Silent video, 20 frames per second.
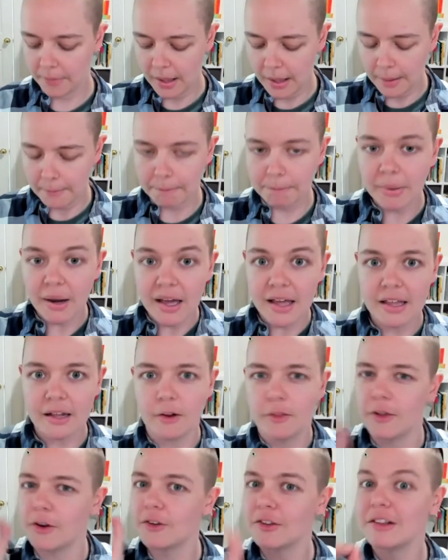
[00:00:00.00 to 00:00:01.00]
But
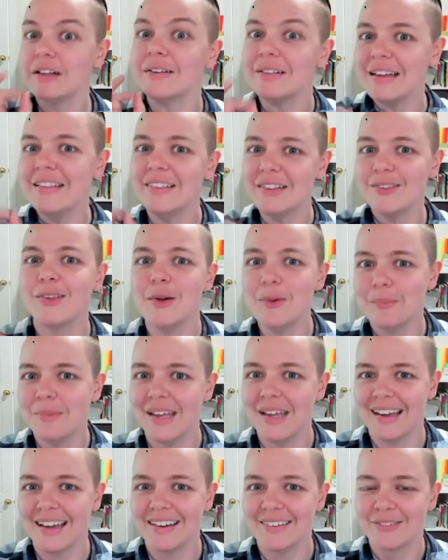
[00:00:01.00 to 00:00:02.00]
they're still in the Zoom
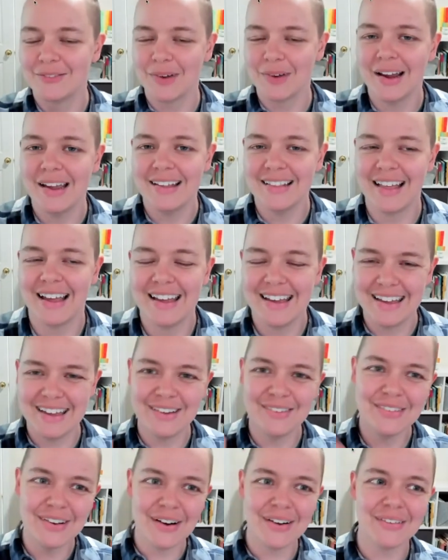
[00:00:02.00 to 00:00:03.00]
meeting, right? Like,
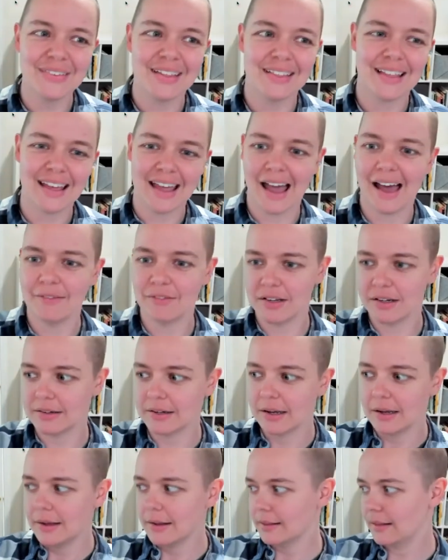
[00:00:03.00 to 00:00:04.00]
that they haven't
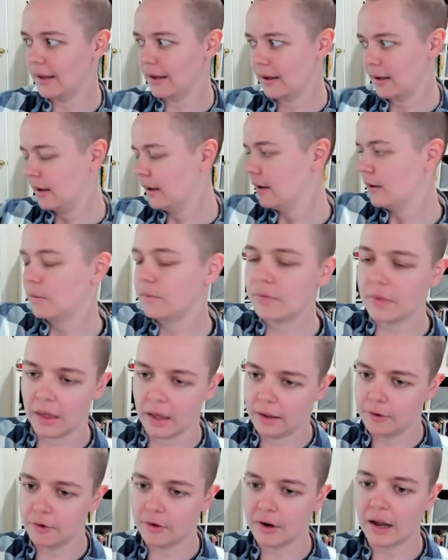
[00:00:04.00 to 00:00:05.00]

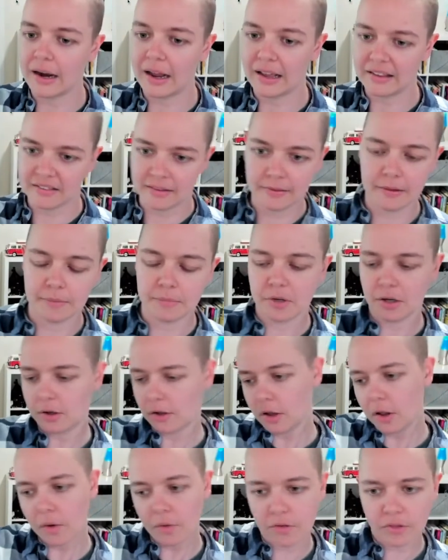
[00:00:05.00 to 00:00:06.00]
that you're not asking them to
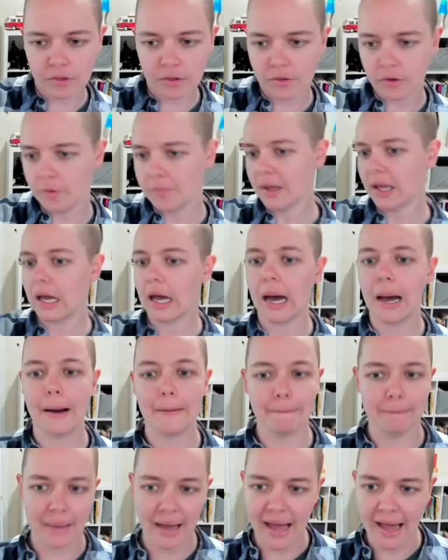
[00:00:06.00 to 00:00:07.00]
close the Zoom and come
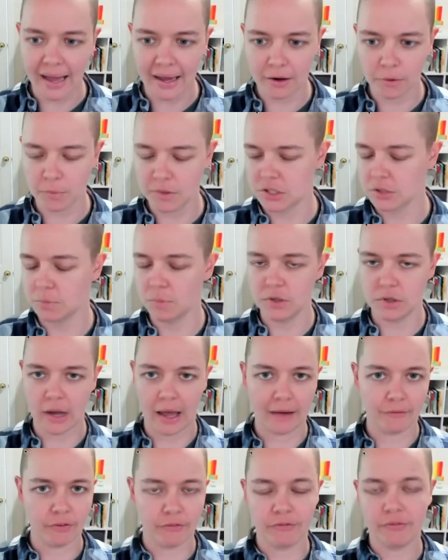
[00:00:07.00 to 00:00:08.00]
back, which would have
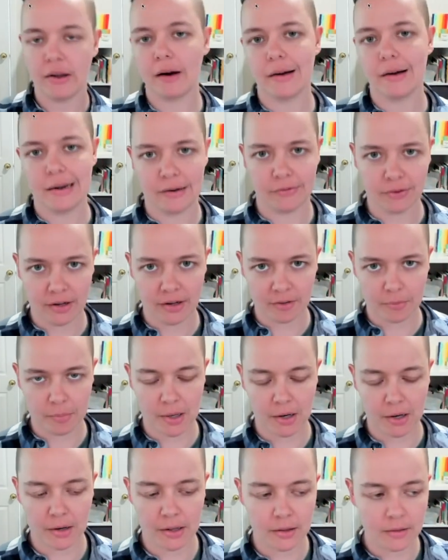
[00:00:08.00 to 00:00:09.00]
a very different
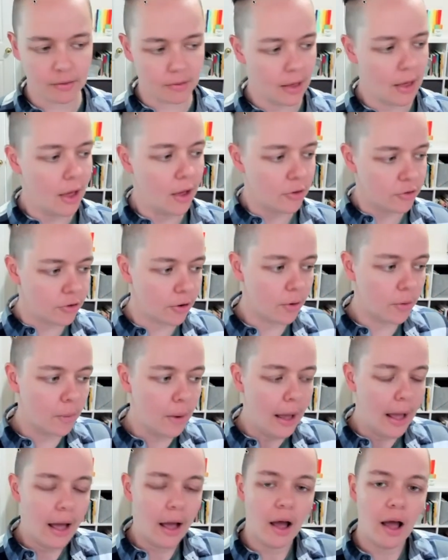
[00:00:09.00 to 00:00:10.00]
experience. So
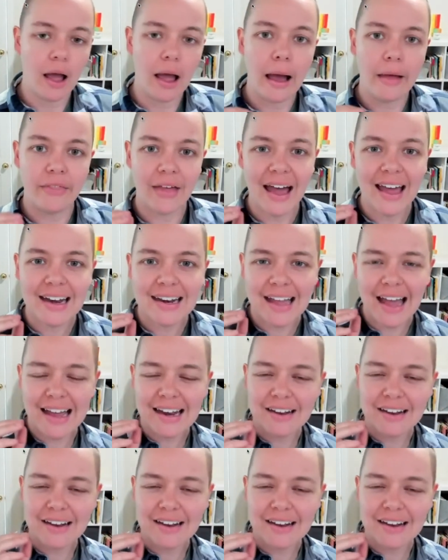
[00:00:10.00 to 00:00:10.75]
that kind